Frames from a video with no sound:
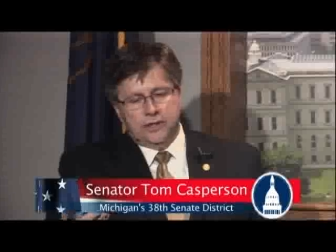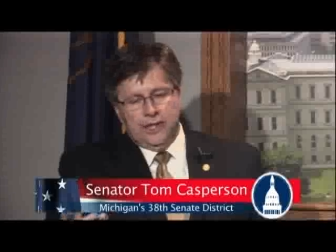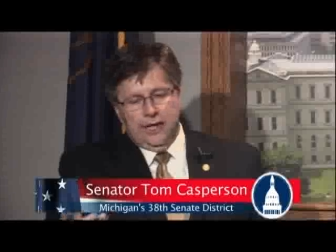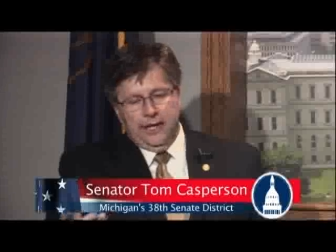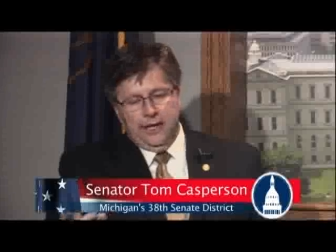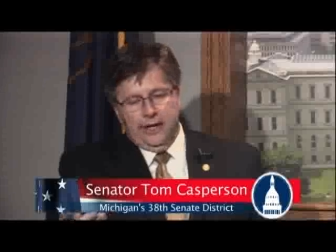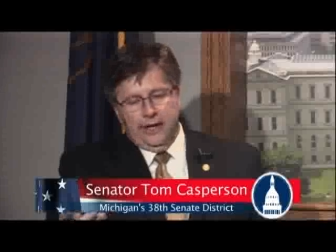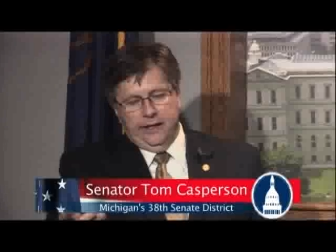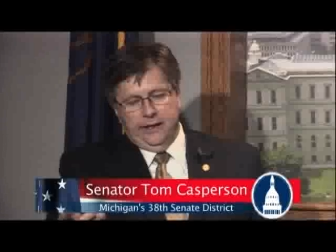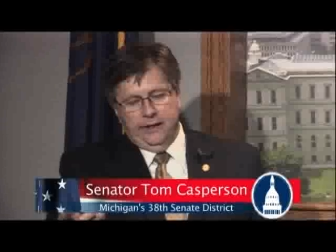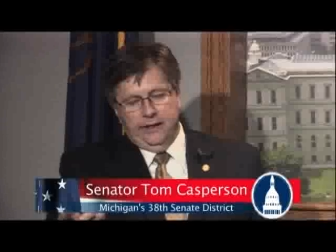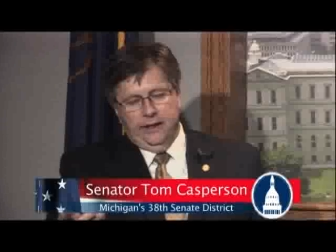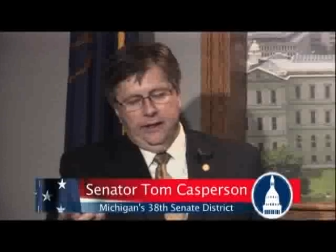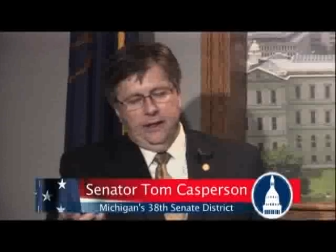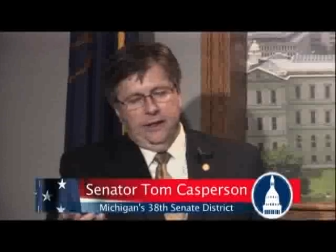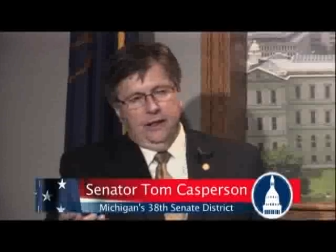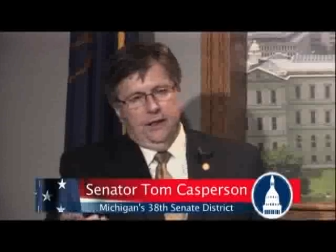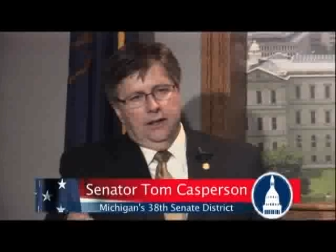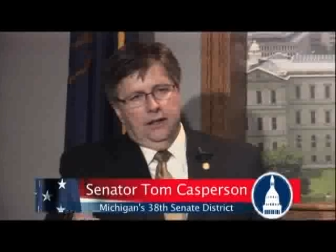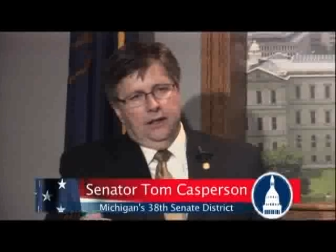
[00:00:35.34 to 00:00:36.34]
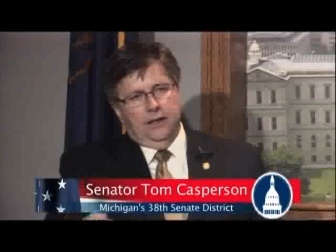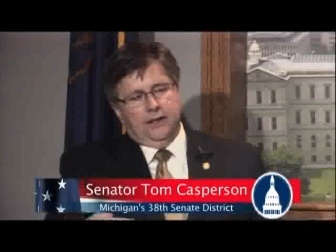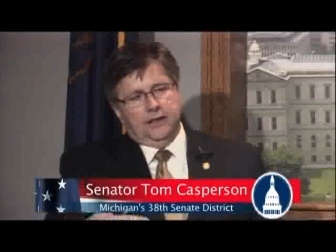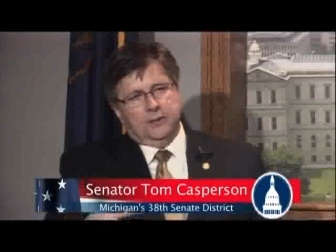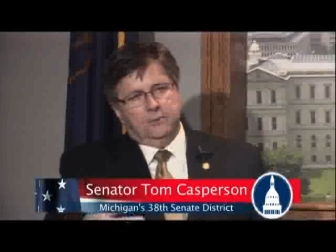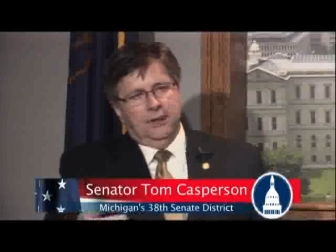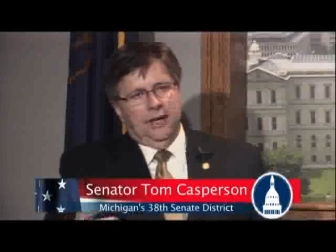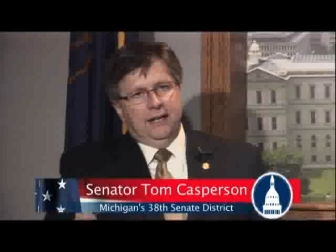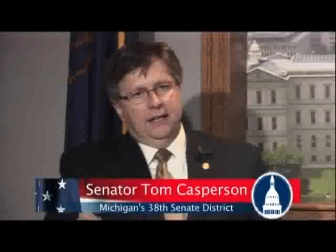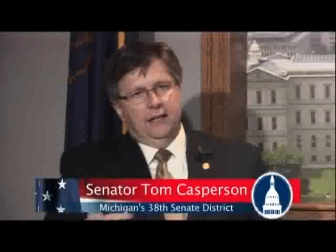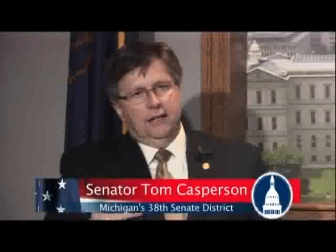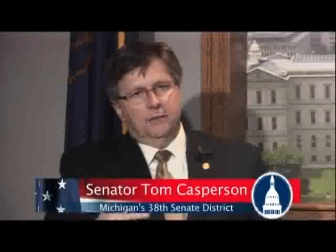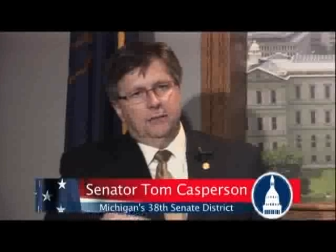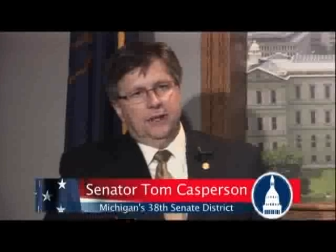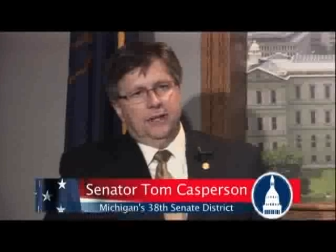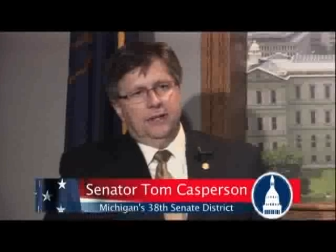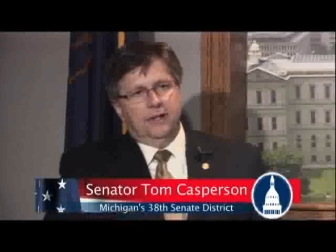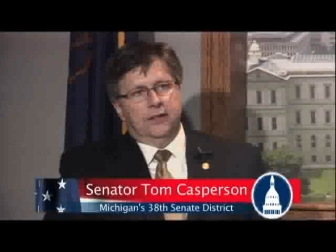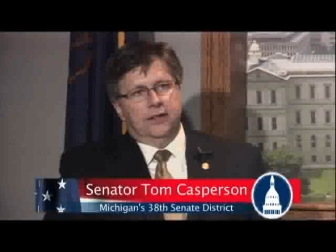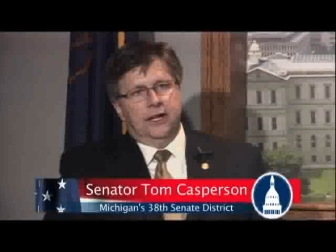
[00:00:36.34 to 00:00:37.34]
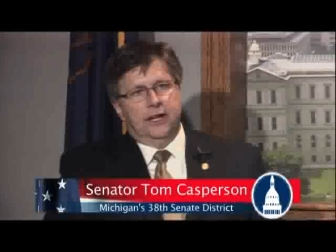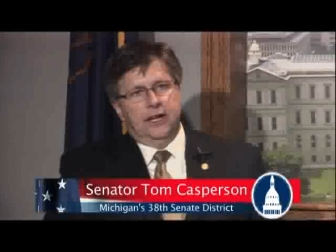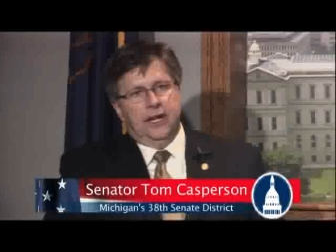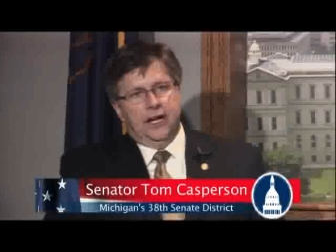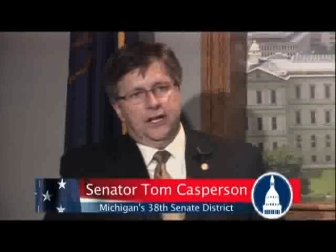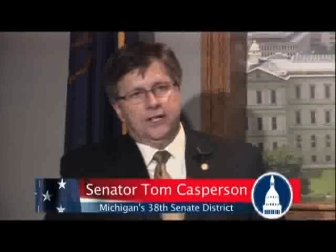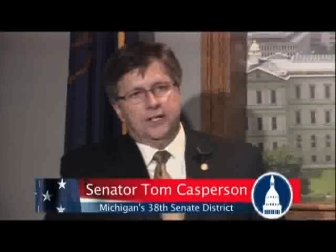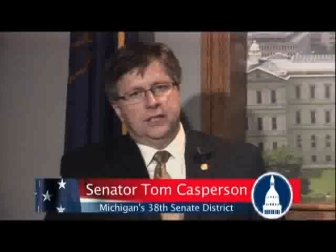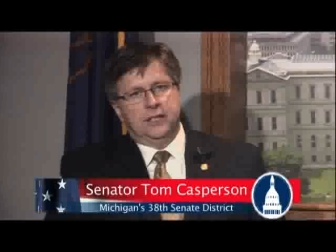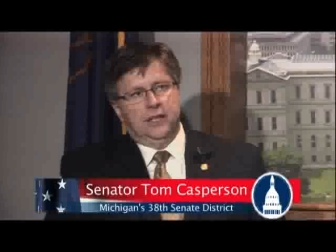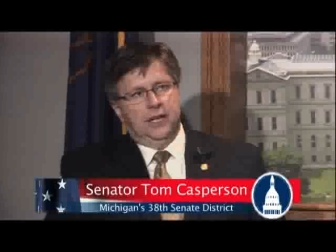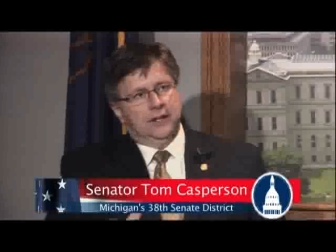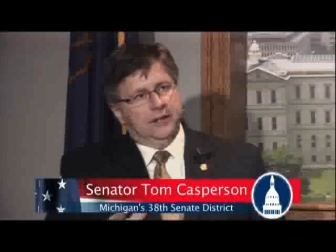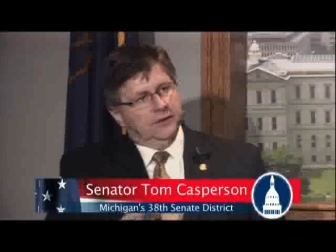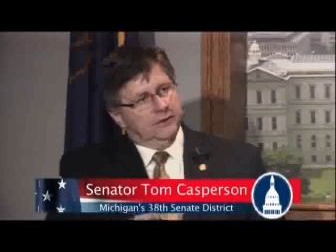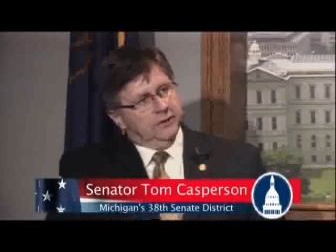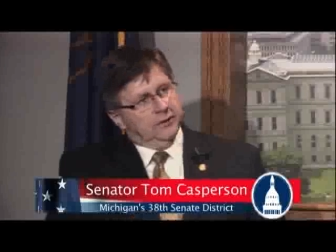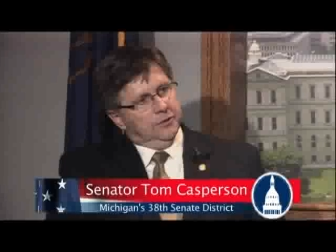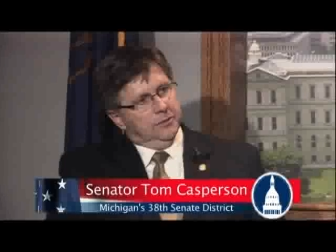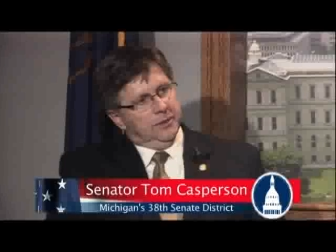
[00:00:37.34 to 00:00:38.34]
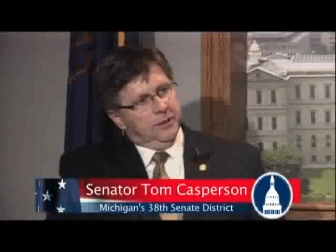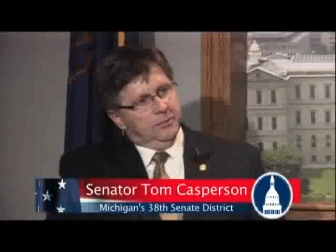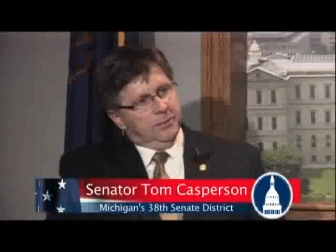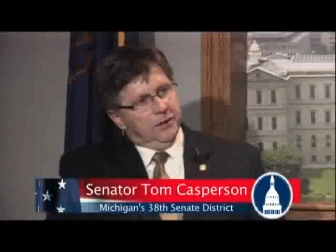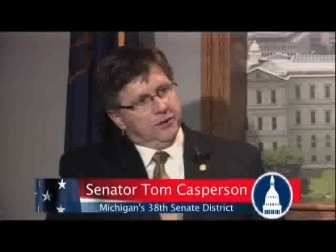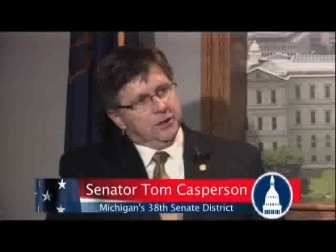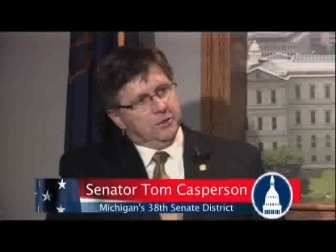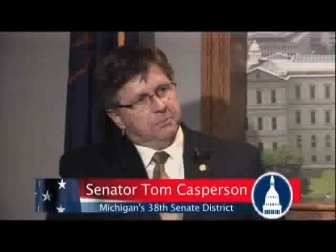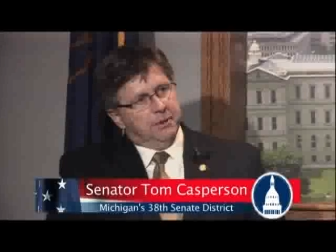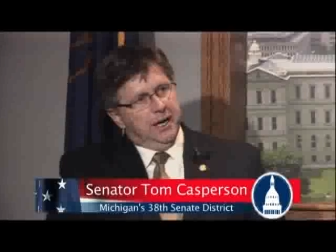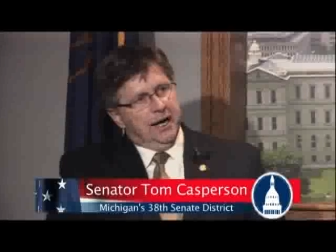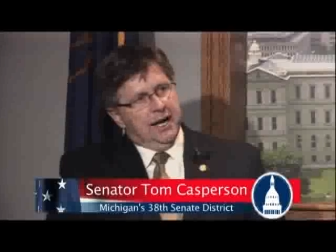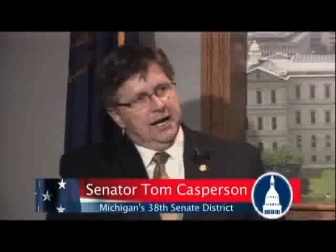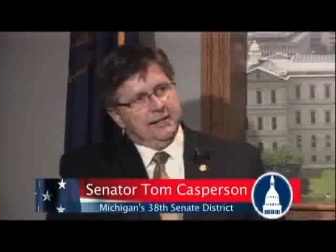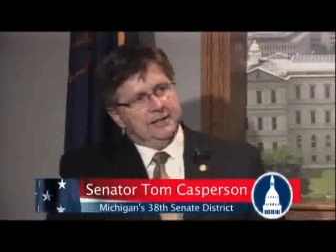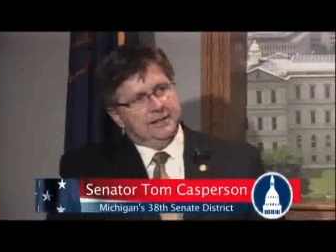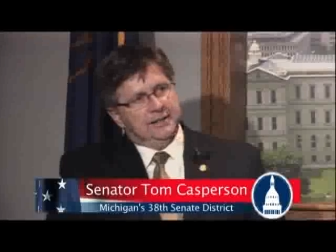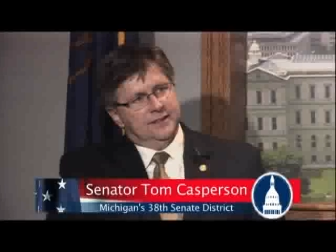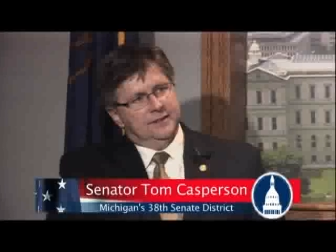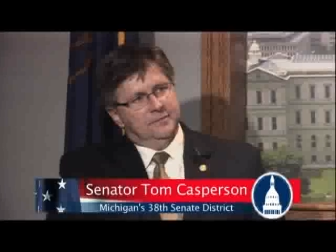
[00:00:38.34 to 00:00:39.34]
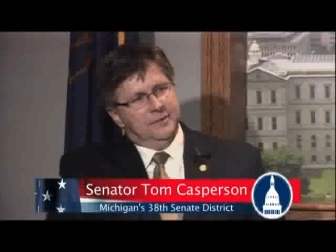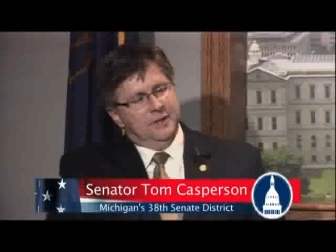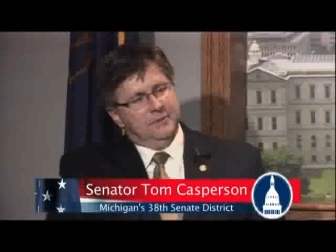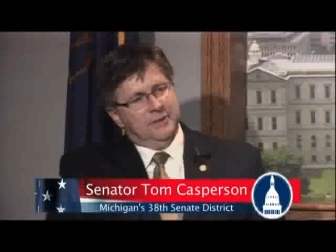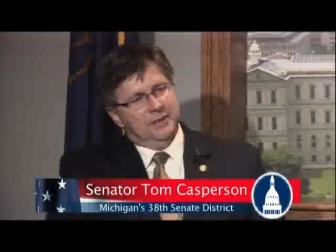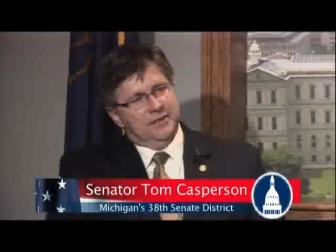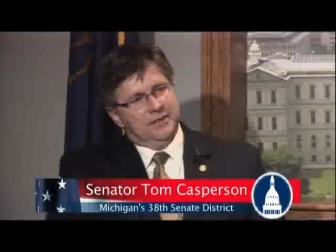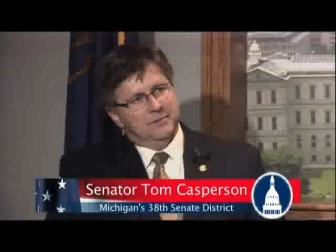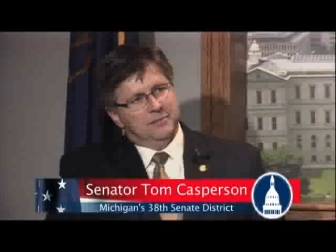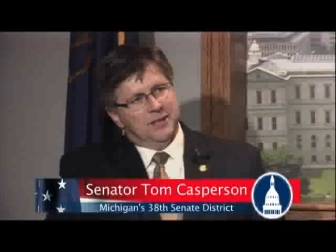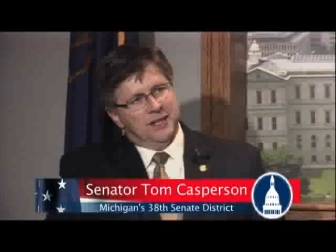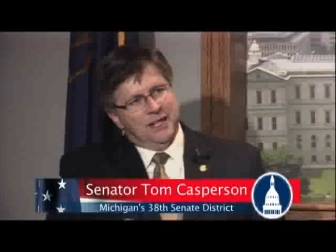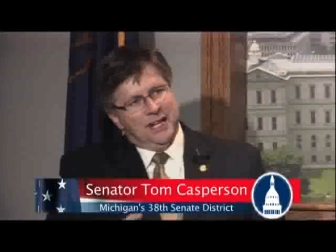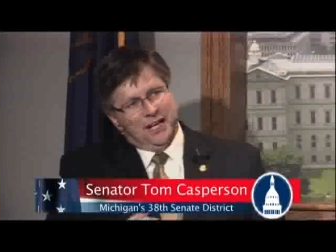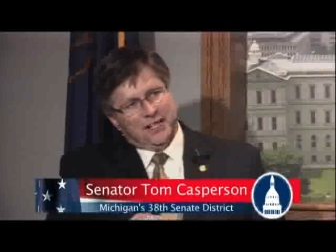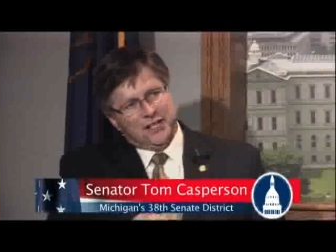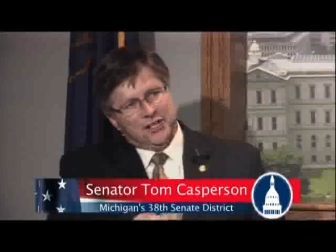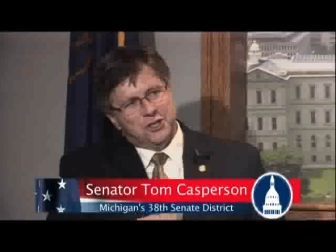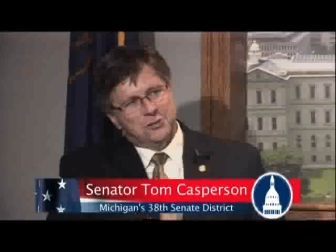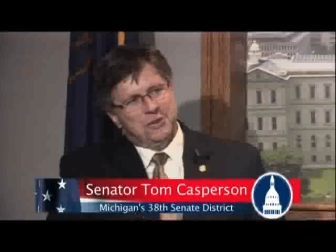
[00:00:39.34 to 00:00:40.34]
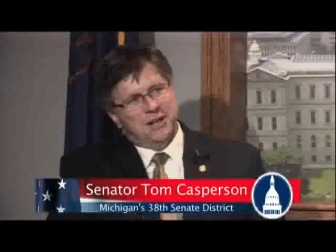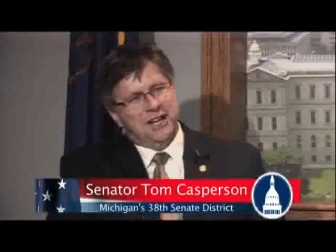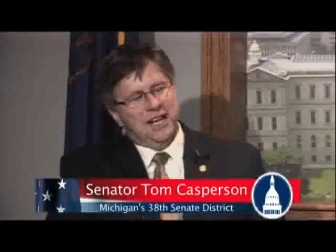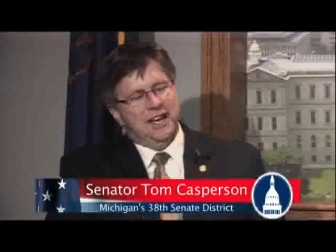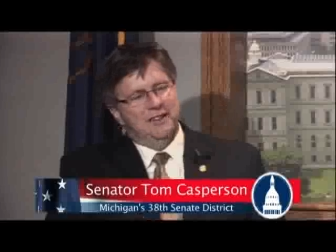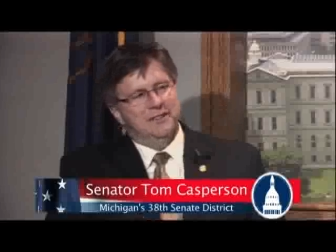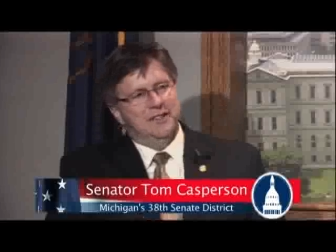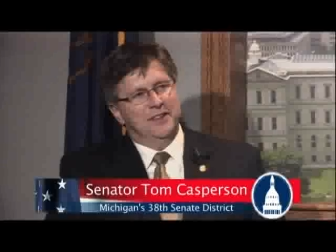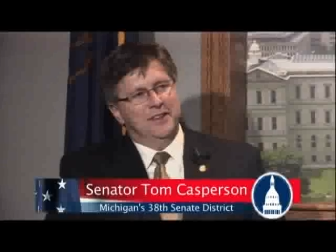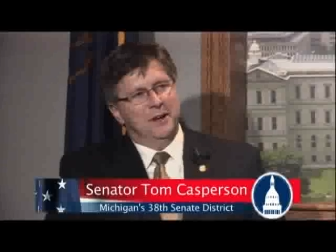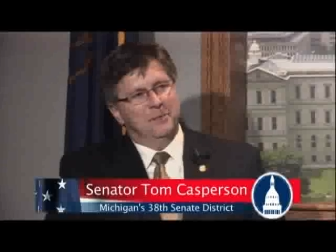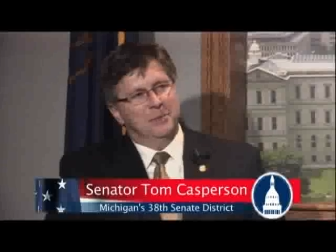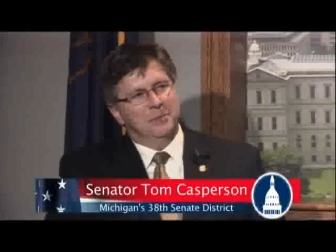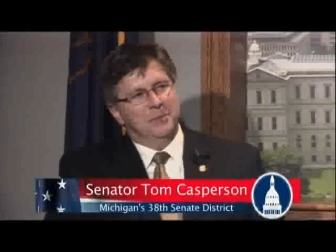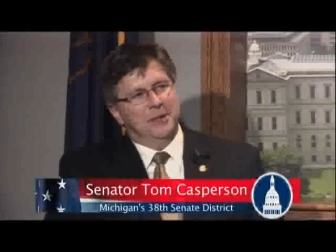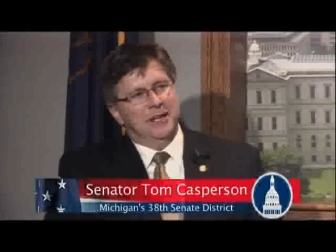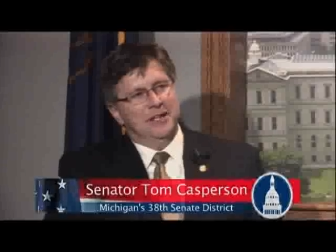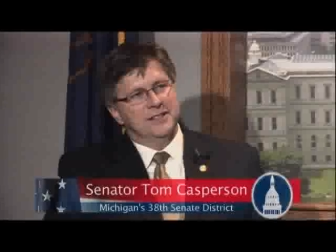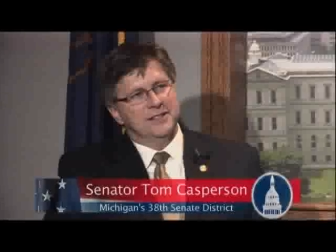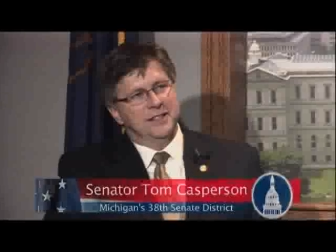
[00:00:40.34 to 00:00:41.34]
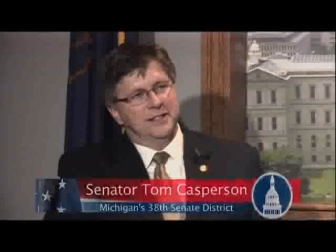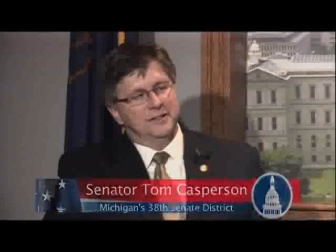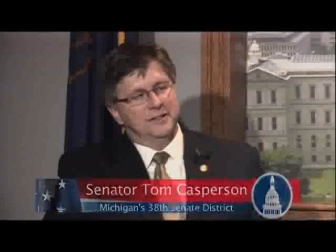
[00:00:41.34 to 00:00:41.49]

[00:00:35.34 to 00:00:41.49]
and explain a little bit of your connection, like a little bit about your past and maybe some connections you might have to the Upper Peninsula.